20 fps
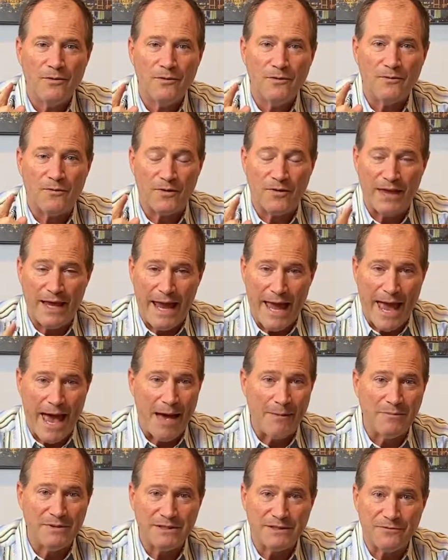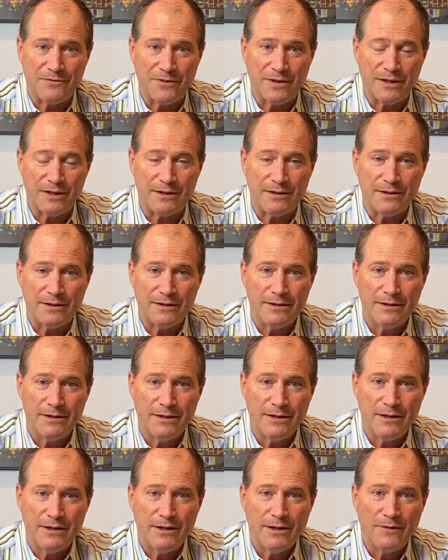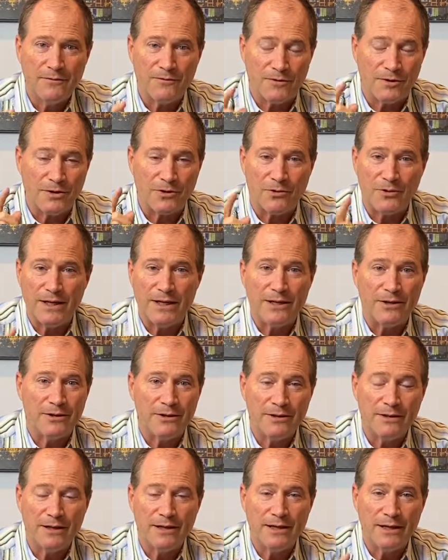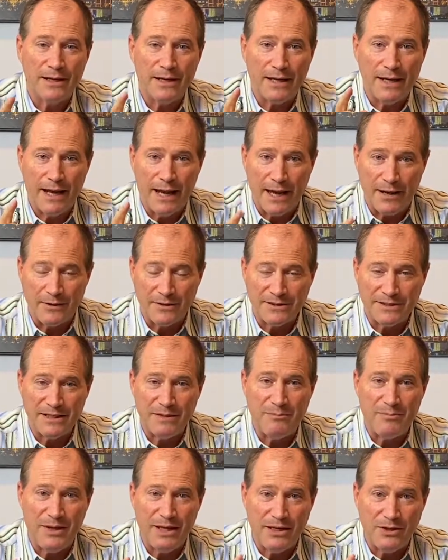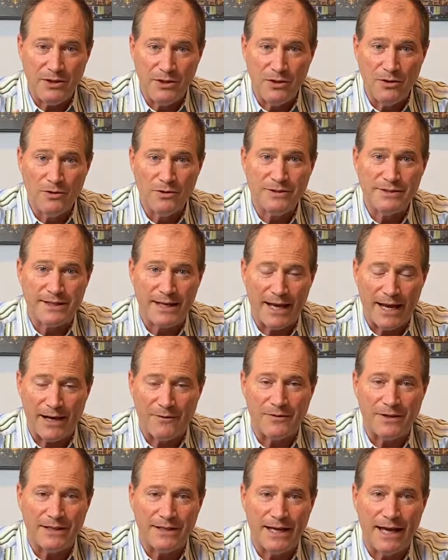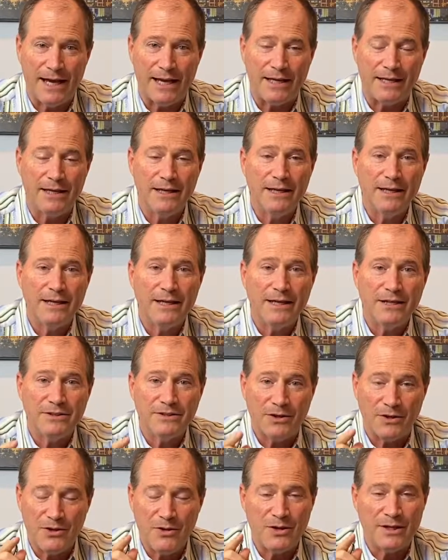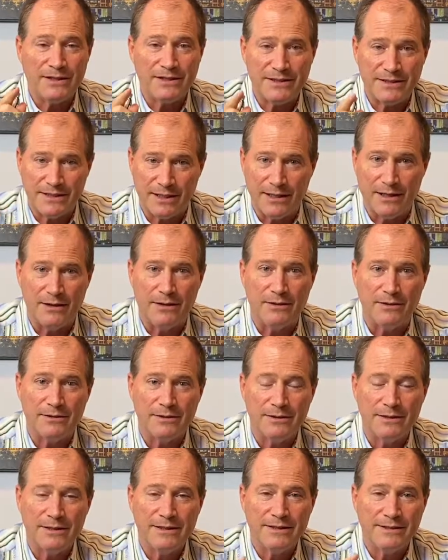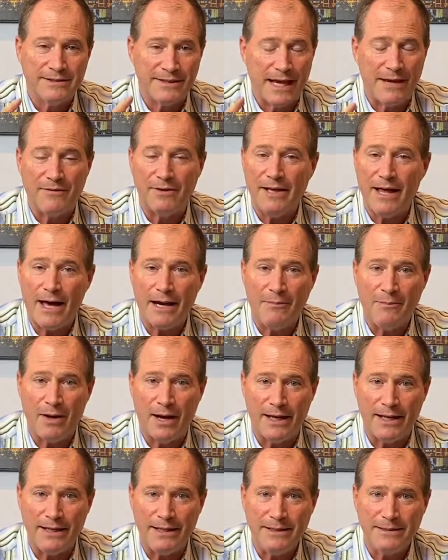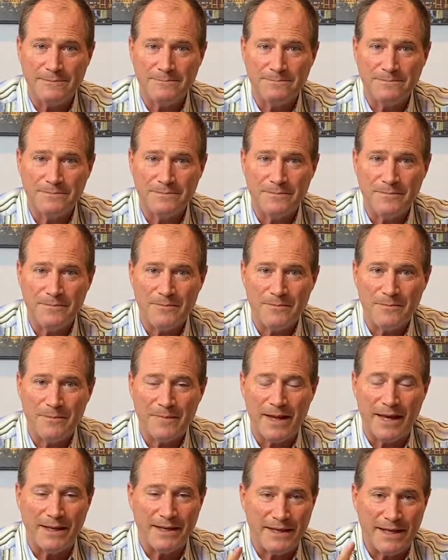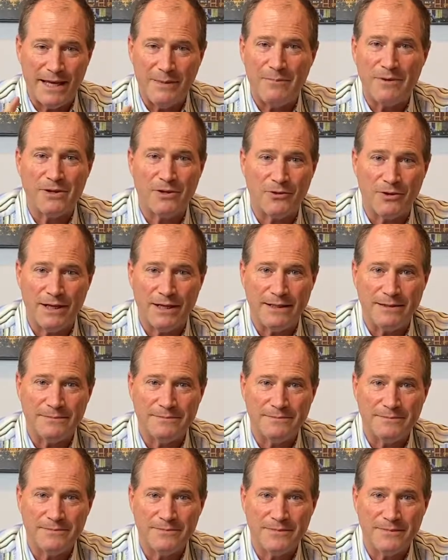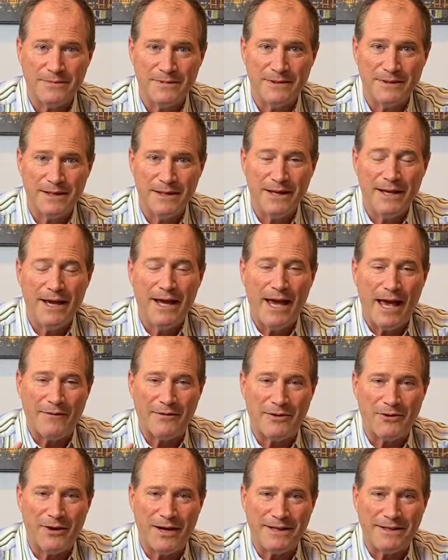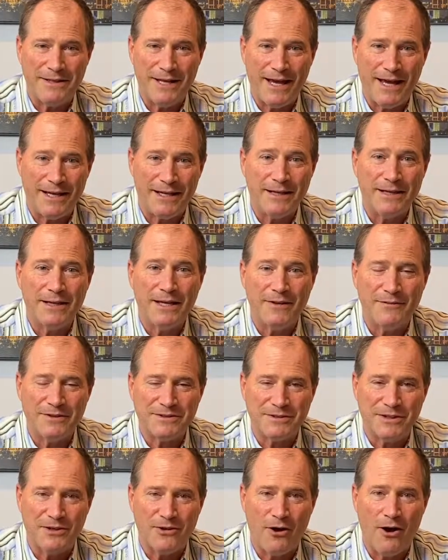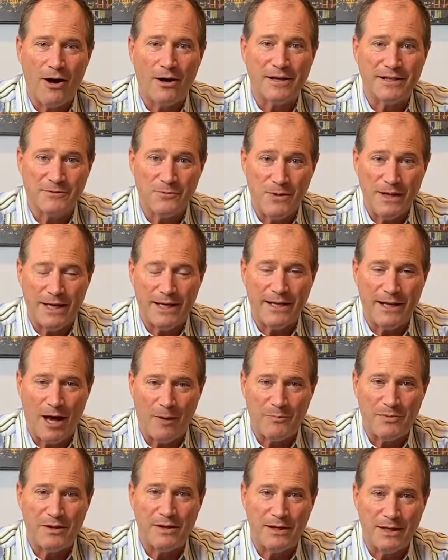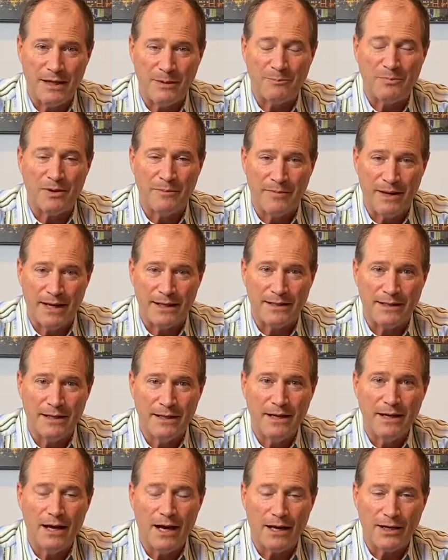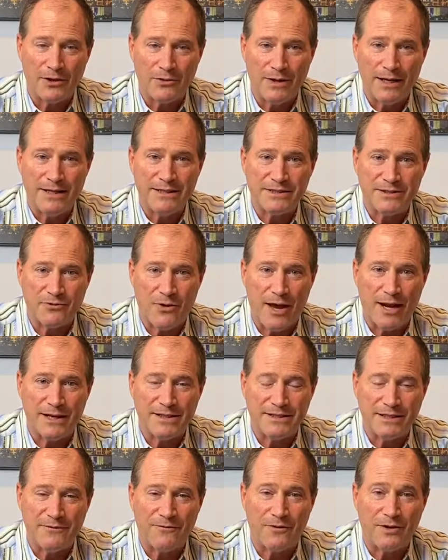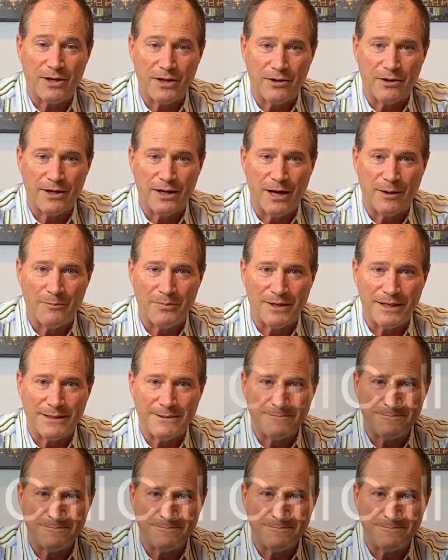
for the atmosphere, for greener energy being used every day. So you can still save a lot of money and keep it green. Have a great day. Give us a call because we can help you implement a green strategy for your company.